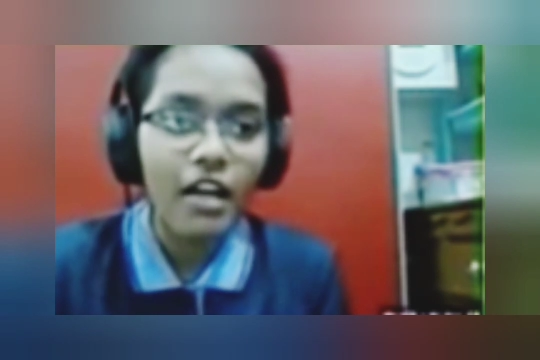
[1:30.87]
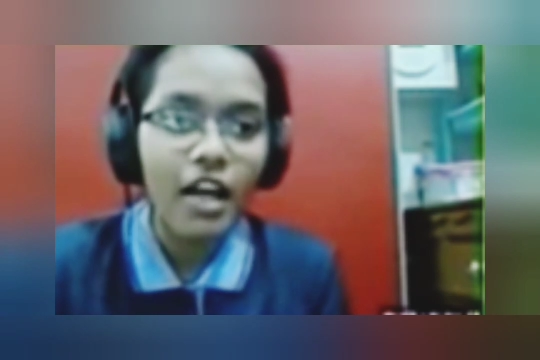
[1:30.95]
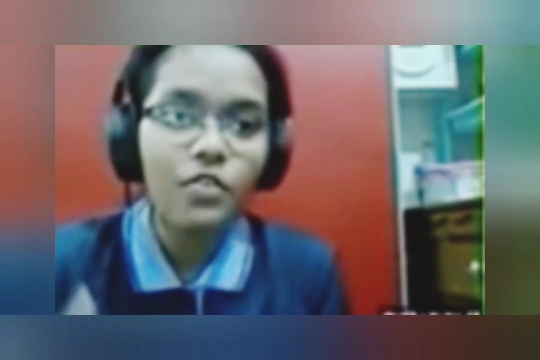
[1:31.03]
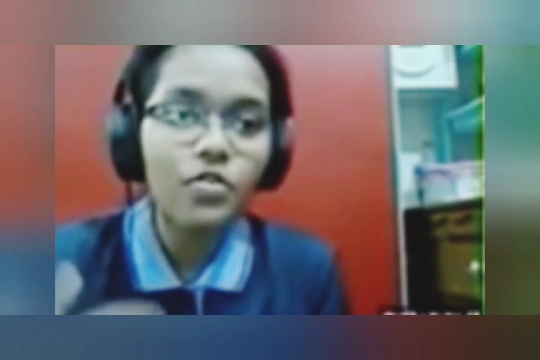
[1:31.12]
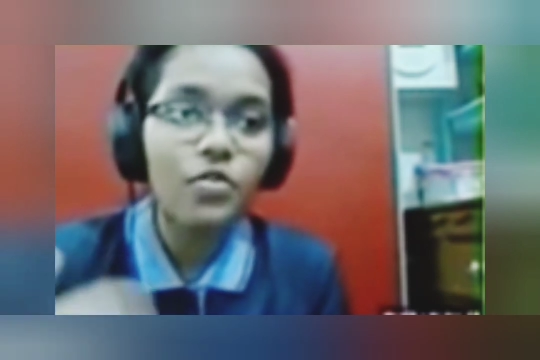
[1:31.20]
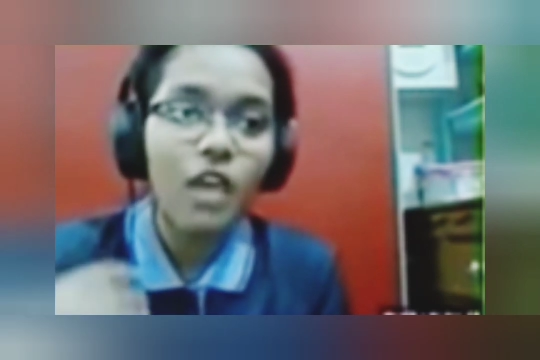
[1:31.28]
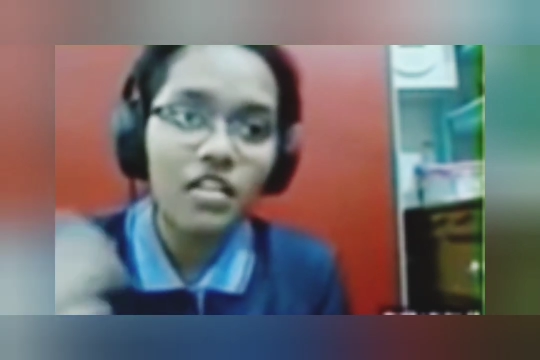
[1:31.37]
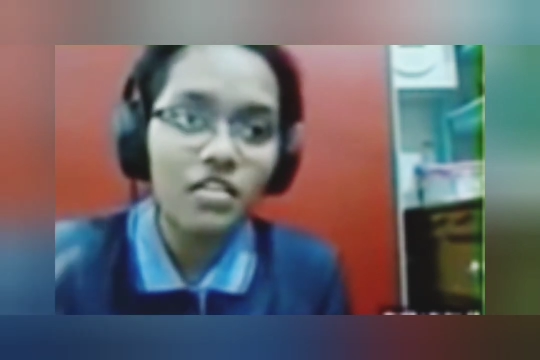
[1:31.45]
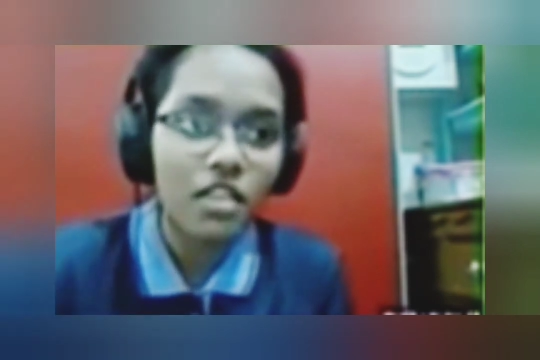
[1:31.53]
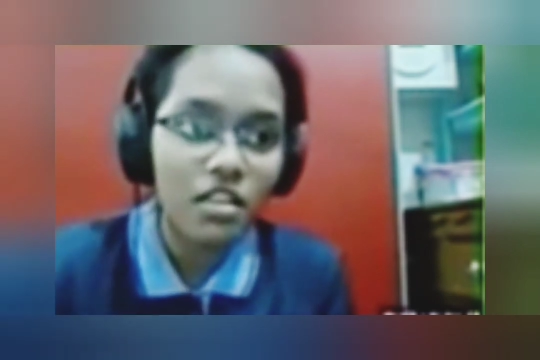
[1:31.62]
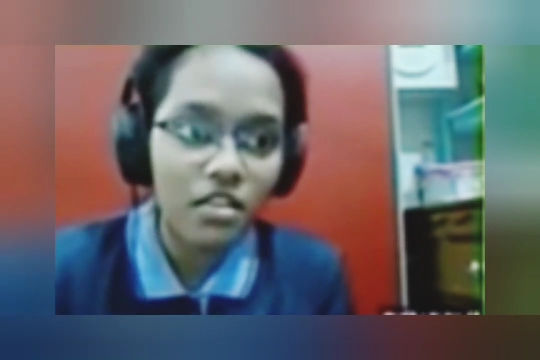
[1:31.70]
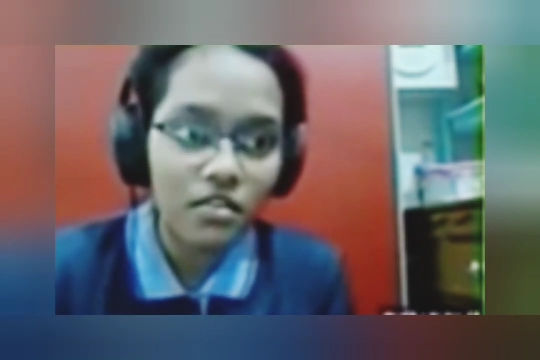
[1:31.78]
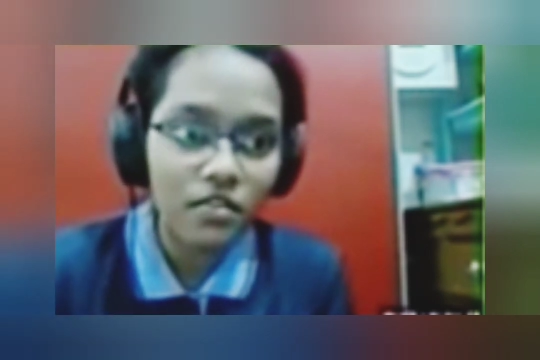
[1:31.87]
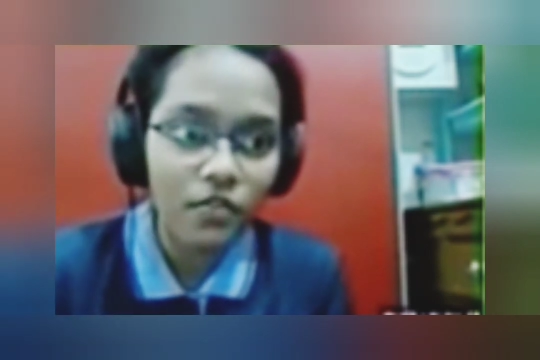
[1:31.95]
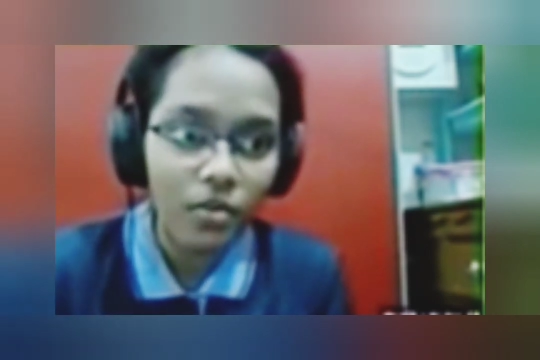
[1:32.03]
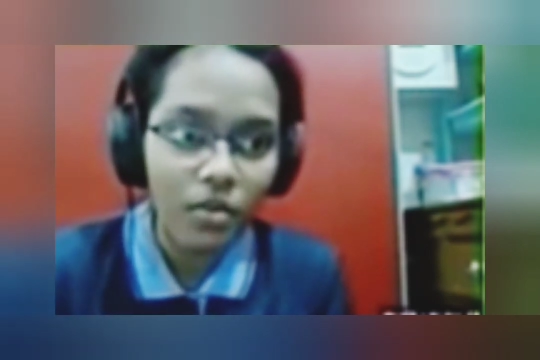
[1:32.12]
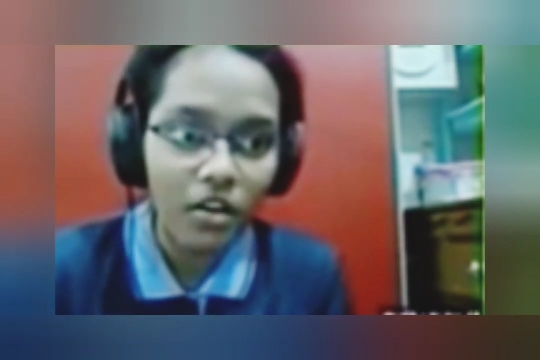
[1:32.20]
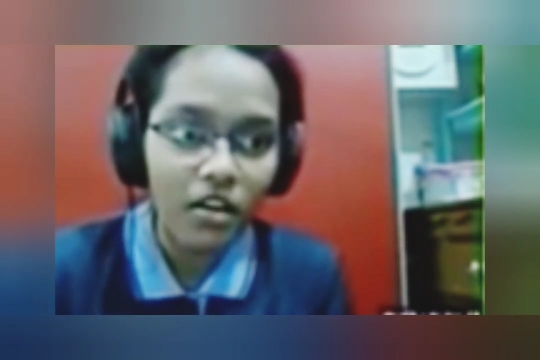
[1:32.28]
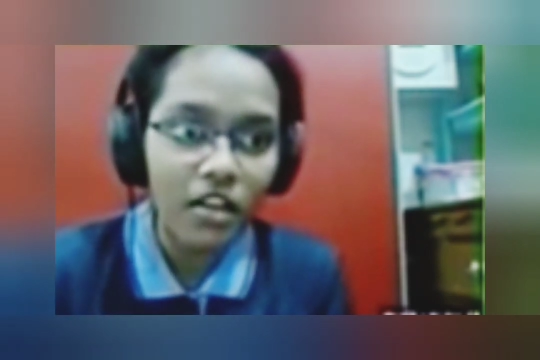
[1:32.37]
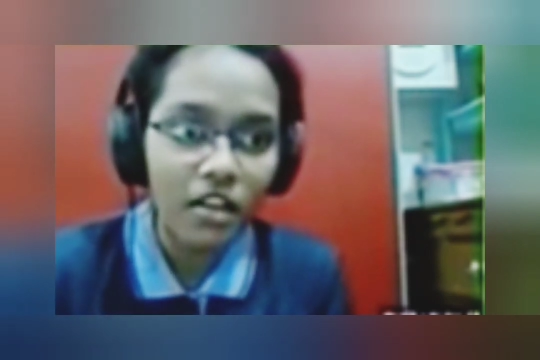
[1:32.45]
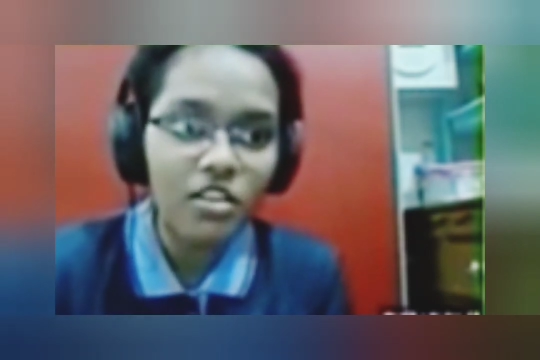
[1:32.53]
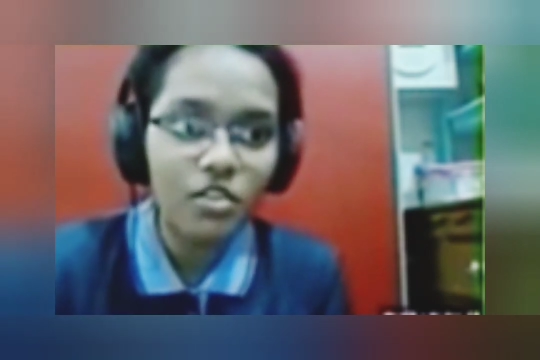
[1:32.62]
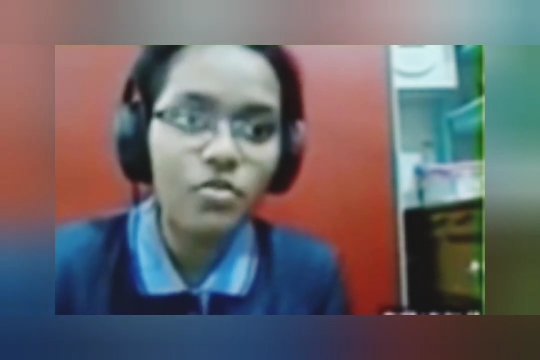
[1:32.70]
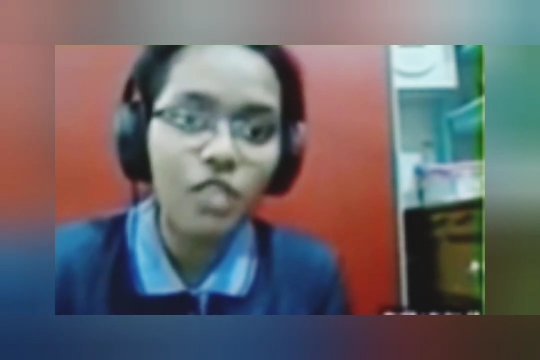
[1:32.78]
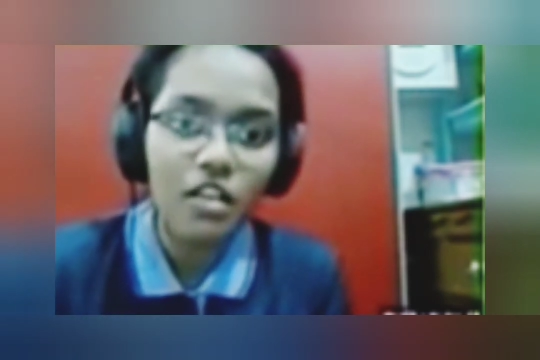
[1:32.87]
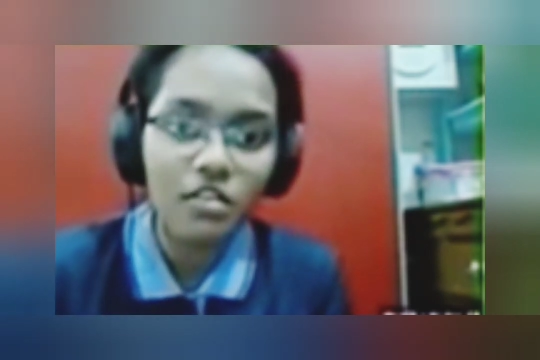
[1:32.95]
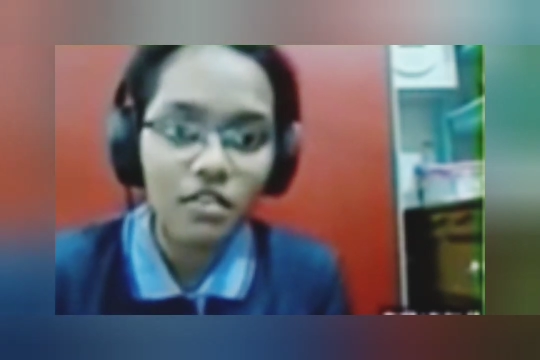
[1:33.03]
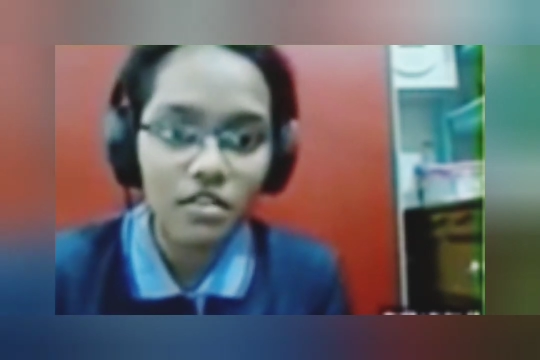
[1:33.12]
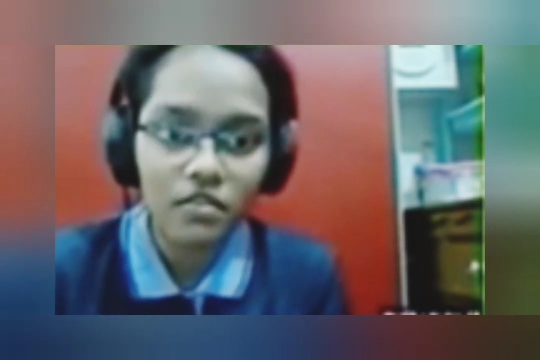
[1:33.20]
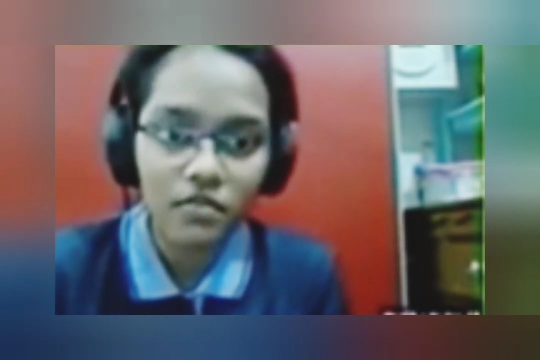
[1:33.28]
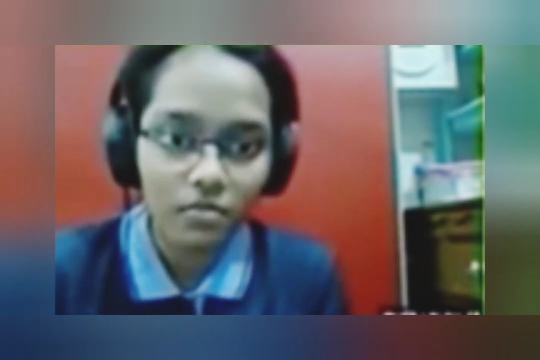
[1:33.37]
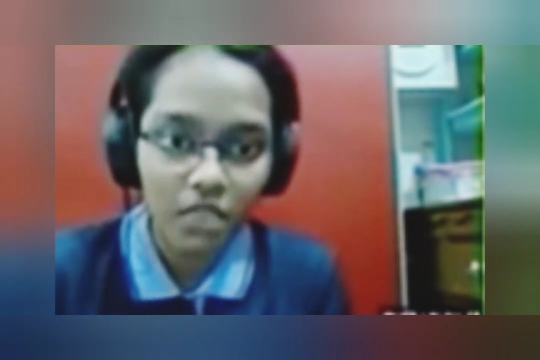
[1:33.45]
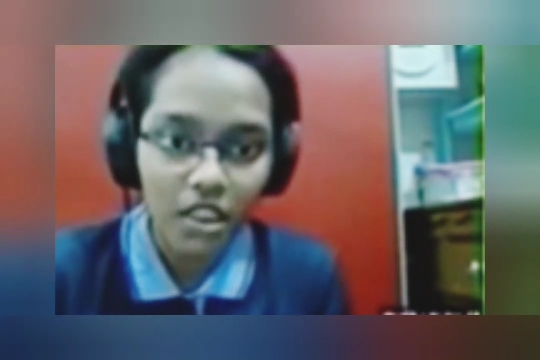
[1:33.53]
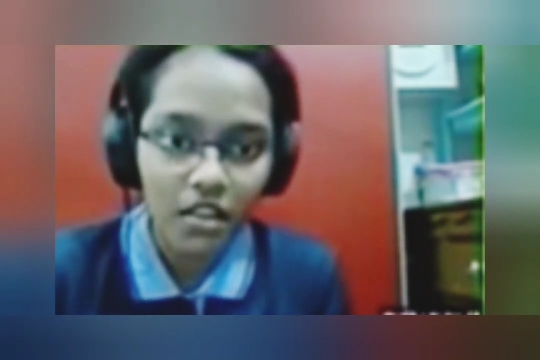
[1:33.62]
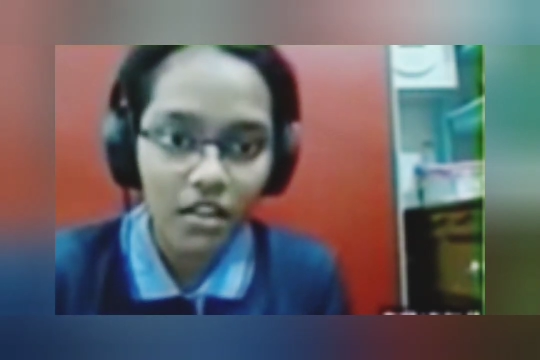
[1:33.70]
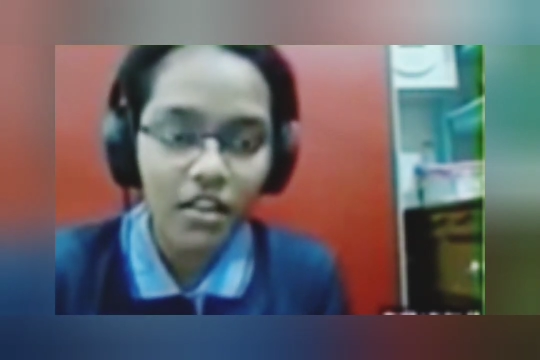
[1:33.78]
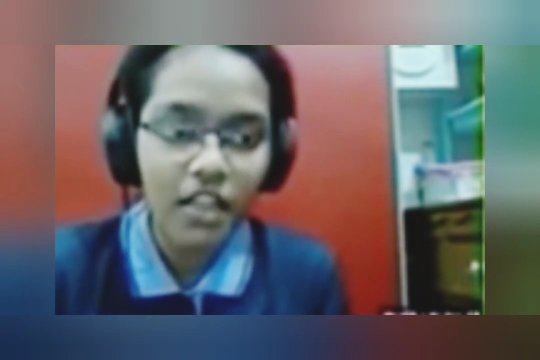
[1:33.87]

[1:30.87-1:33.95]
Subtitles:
and I used to ask questions from her and she used to ask questions from me.